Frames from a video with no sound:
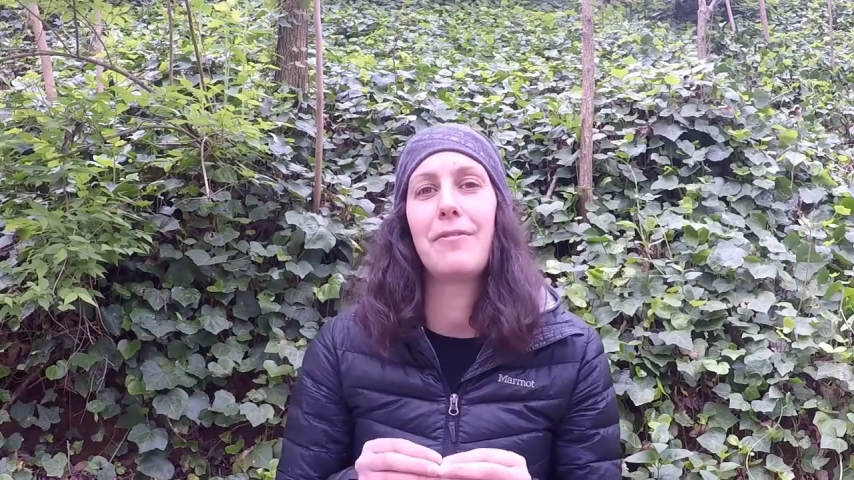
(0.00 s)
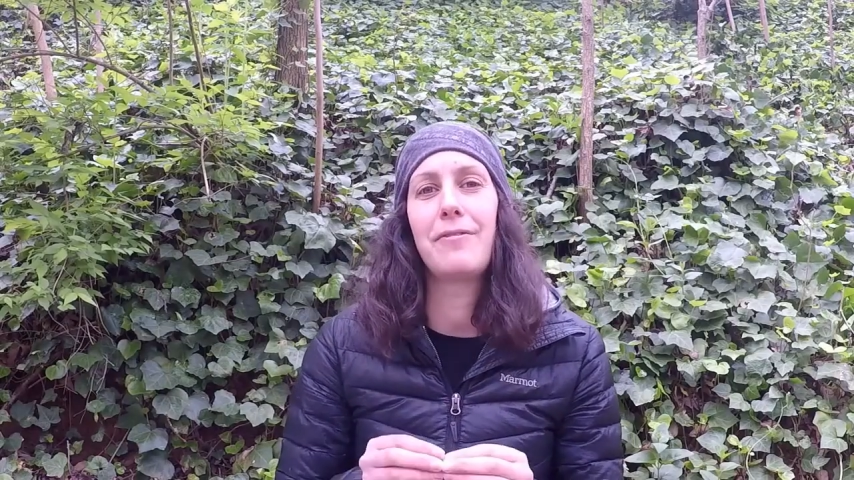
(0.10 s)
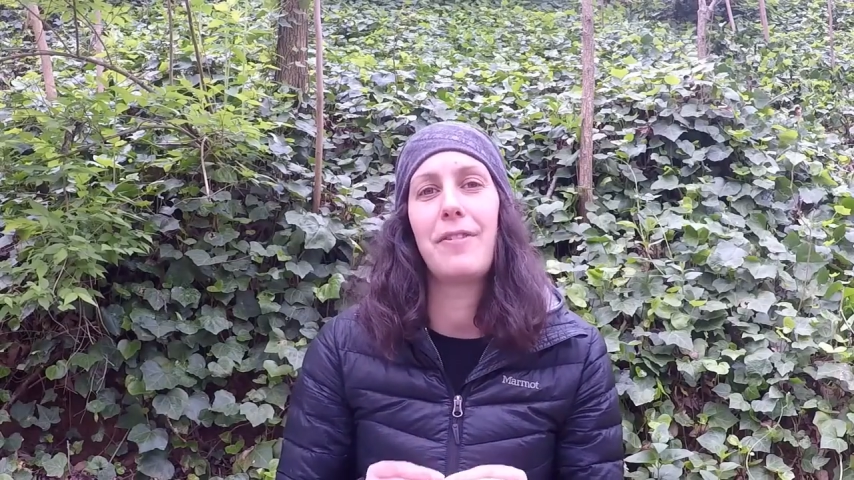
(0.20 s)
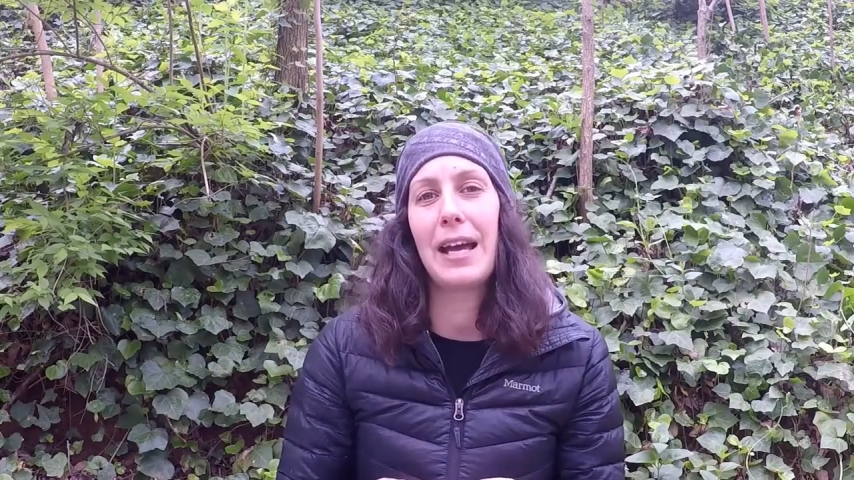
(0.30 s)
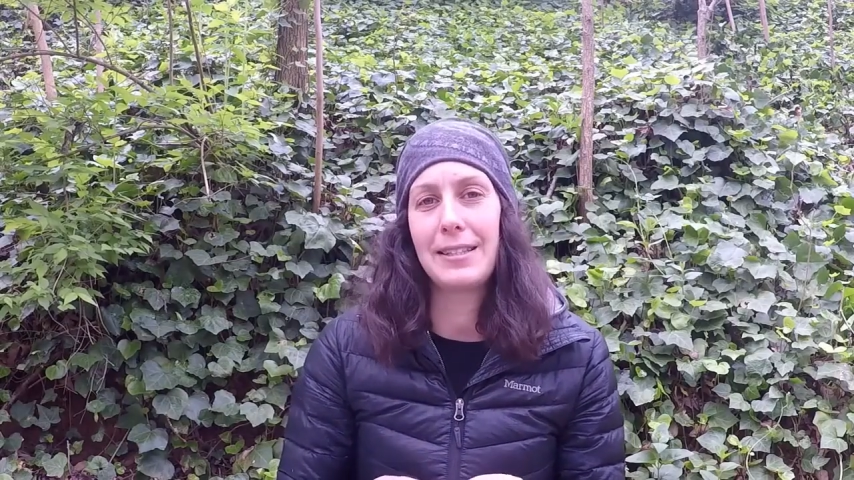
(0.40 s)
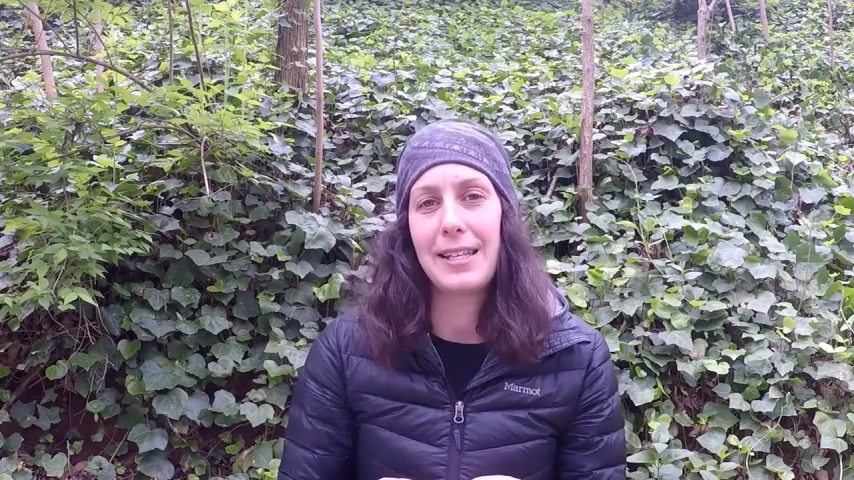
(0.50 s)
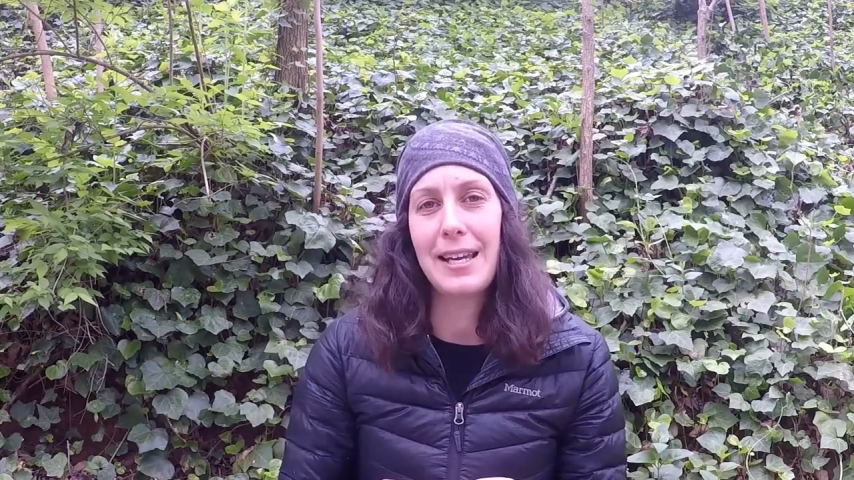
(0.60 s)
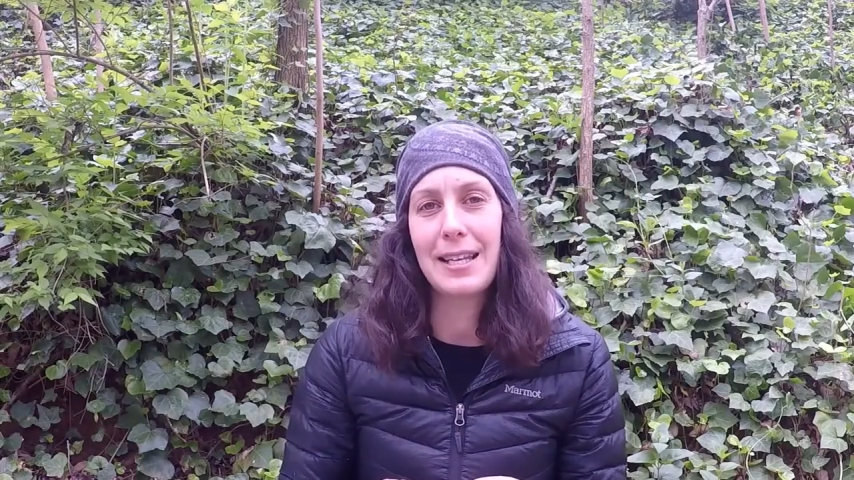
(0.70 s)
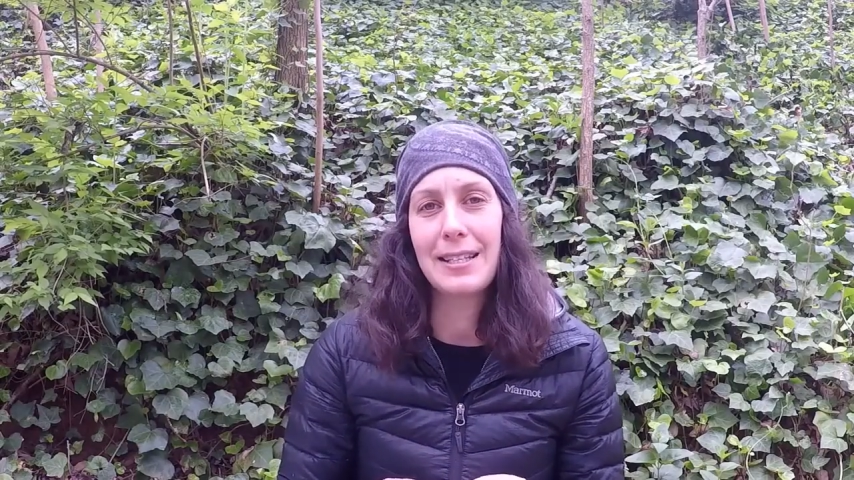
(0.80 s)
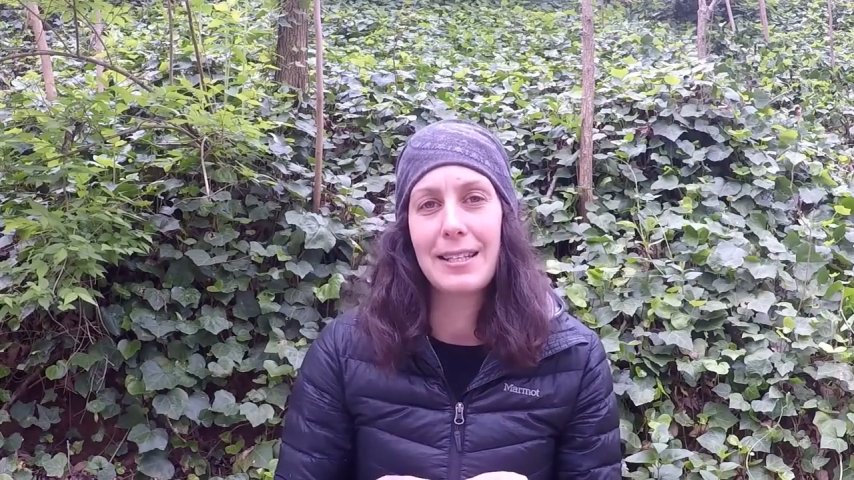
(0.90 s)

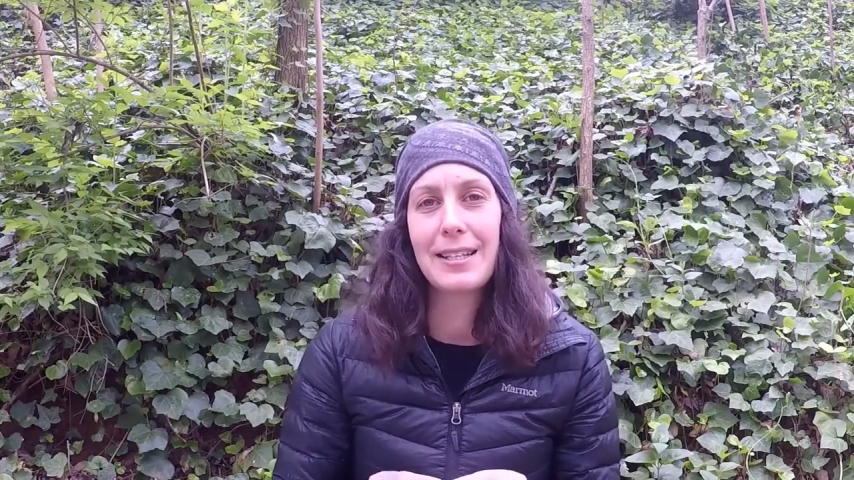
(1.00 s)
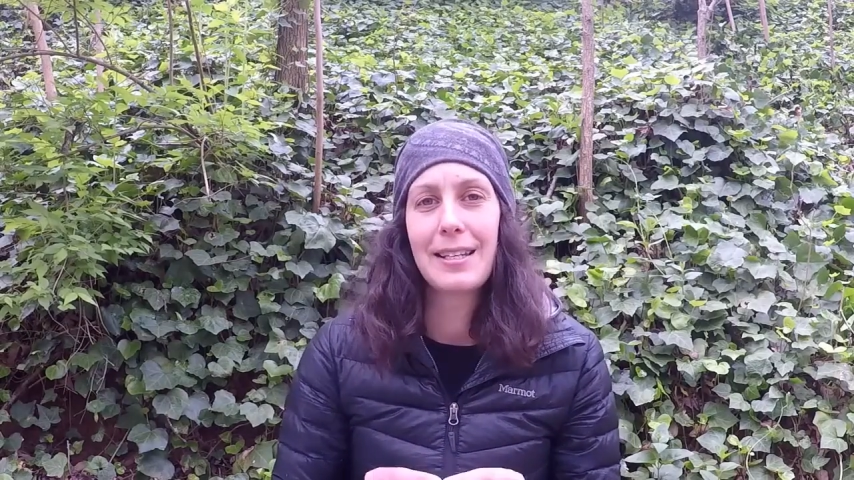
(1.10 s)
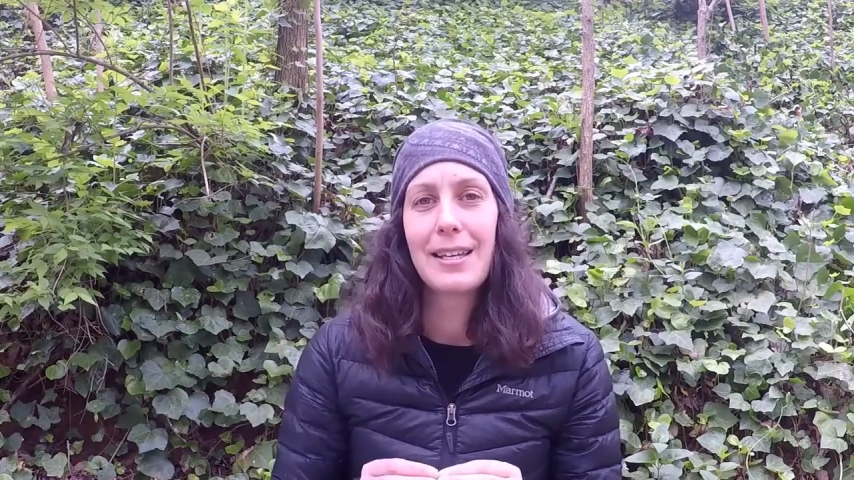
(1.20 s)
affecting